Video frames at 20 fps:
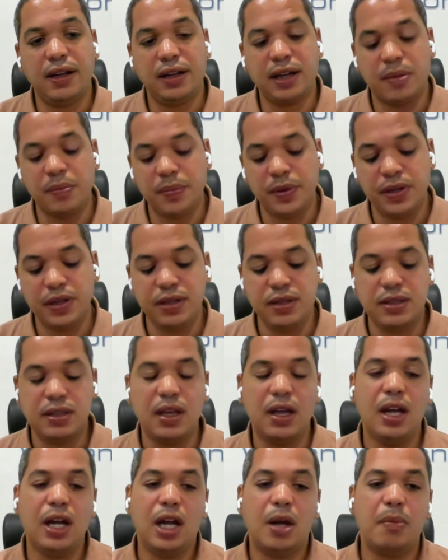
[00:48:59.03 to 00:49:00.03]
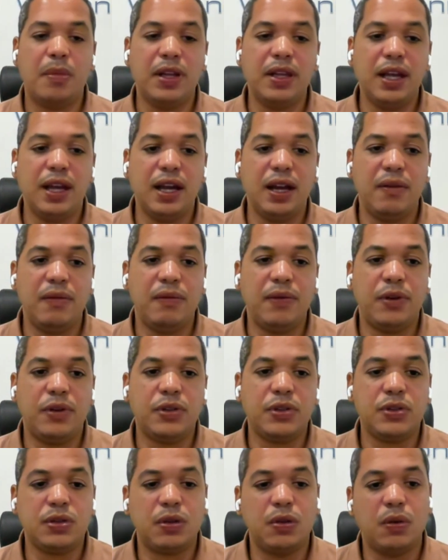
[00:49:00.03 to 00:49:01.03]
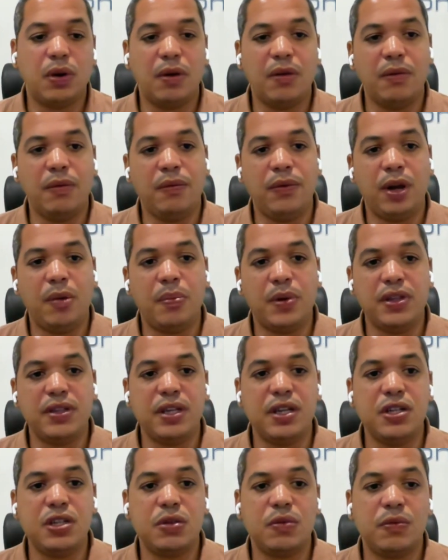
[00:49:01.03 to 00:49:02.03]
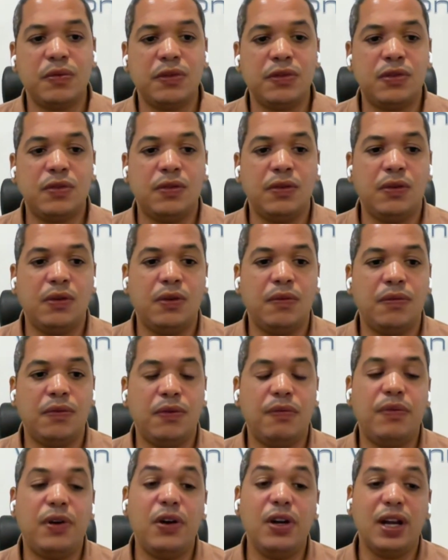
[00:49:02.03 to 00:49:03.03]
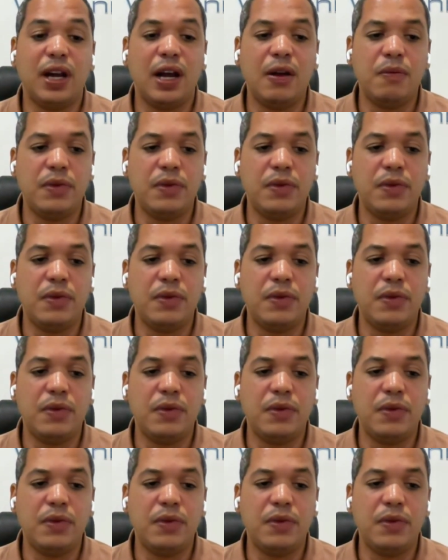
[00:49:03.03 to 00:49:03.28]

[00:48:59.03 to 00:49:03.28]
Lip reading: companies, but they have also a potential for very high